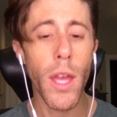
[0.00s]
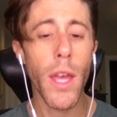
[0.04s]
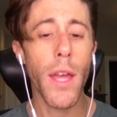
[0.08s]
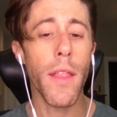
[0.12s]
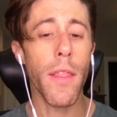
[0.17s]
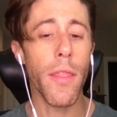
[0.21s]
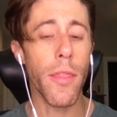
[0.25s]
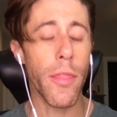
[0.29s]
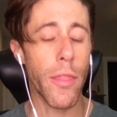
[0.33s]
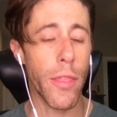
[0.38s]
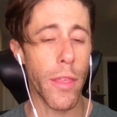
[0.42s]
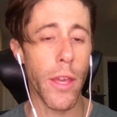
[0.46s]

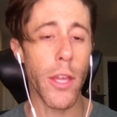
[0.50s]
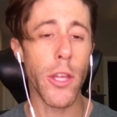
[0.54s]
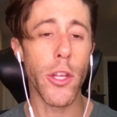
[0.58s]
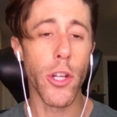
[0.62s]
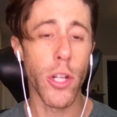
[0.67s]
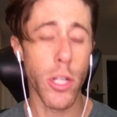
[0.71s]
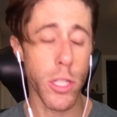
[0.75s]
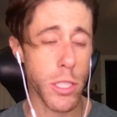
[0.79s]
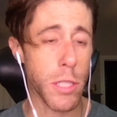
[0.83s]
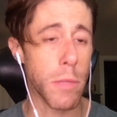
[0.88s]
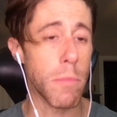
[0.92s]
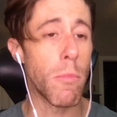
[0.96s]
you're going
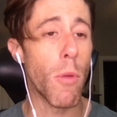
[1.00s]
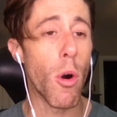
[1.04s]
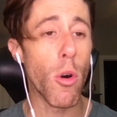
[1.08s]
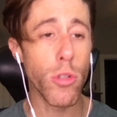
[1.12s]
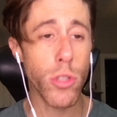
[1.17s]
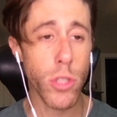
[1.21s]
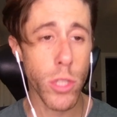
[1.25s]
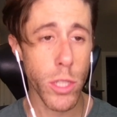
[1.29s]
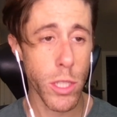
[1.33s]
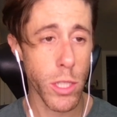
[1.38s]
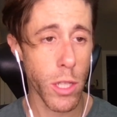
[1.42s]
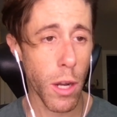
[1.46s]
to see
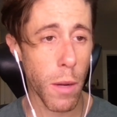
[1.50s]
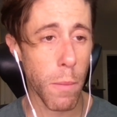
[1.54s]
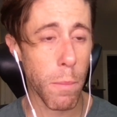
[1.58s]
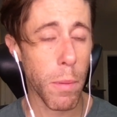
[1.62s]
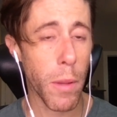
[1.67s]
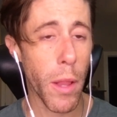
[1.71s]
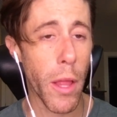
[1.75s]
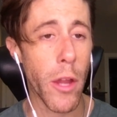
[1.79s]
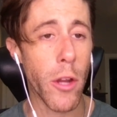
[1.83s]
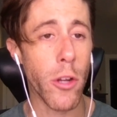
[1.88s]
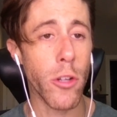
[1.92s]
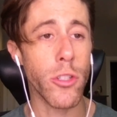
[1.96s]
mostly young
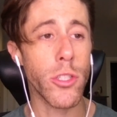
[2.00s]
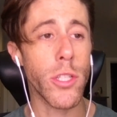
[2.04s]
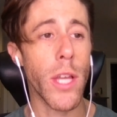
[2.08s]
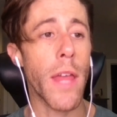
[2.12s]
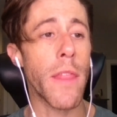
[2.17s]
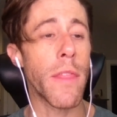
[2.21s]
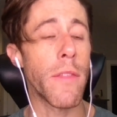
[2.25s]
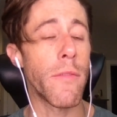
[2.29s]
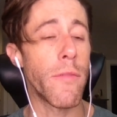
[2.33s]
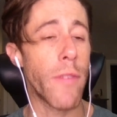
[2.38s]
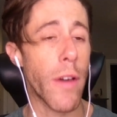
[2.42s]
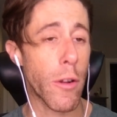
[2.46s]
players, and
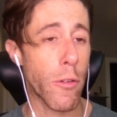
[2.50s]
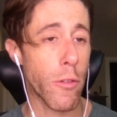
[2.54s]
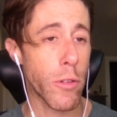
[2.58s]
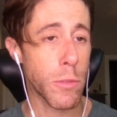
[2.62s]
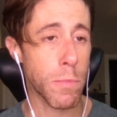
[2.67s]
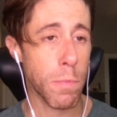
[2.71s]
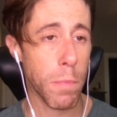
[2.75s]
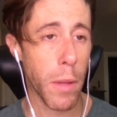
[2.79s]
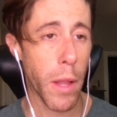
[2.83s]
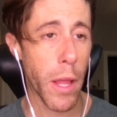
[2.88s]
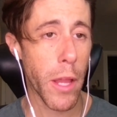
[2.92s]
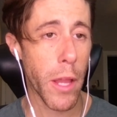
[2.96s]
the veteran
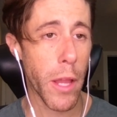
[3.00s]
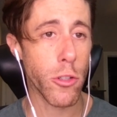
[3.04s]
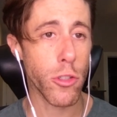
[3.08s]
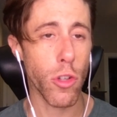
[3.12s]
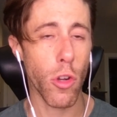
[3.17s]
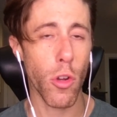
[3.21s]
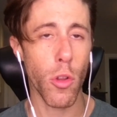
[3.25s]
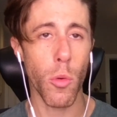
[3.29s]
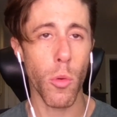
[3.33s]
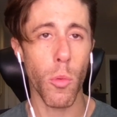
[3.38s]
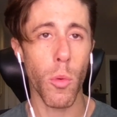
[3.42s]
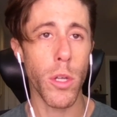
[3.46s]
players are
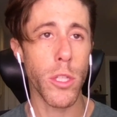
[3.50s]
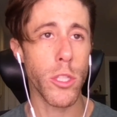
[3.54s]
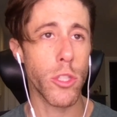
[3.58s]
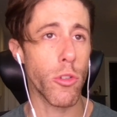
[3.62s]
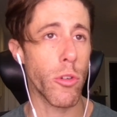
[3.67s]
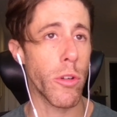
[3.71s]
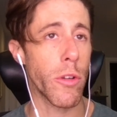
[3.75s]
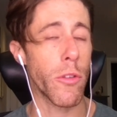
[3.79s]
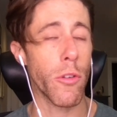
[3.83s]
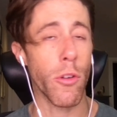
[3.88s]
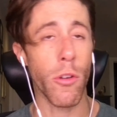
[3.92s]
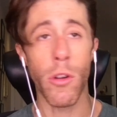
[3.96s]
the ones who are
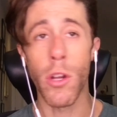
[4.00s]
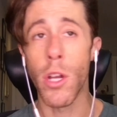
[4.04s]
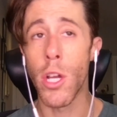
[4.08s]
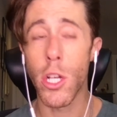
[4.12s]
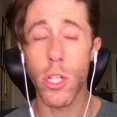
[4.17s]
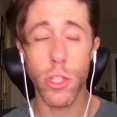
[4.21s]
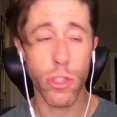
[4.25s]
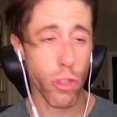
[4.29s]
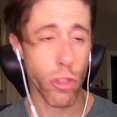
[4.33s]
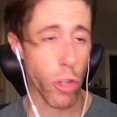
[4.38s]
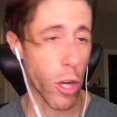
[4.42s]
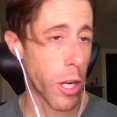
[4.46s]
either
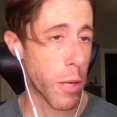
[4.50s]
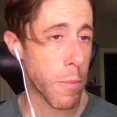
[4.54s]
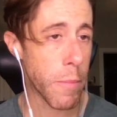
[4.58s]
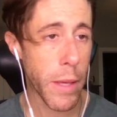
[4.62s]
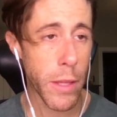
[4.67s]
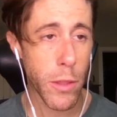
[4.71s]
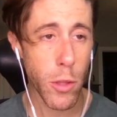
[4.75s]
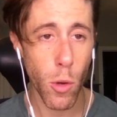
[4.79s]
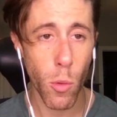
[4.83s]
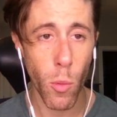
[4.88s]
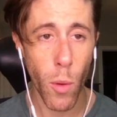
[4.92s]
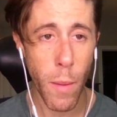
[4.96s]
trying to make
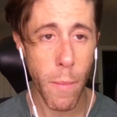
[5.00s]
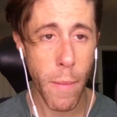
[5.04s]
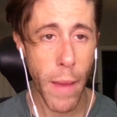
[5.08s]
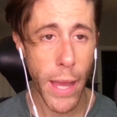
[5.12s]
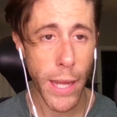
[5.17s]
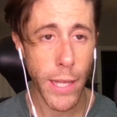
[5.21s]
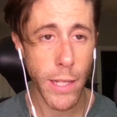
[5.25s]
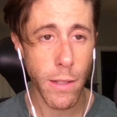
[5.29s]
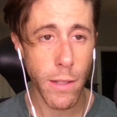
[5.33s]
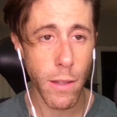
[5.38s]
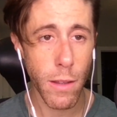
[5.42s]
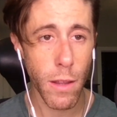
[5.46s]
their way back
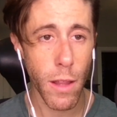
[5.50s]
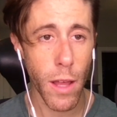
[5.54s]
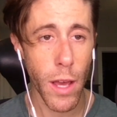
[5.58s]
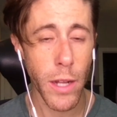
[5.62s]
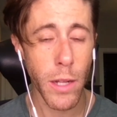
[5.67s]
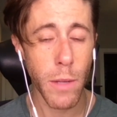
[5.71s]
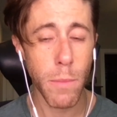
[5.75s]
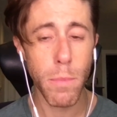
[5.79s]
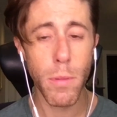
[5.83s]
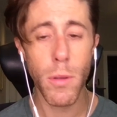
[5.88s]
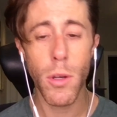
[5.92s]
into the lineup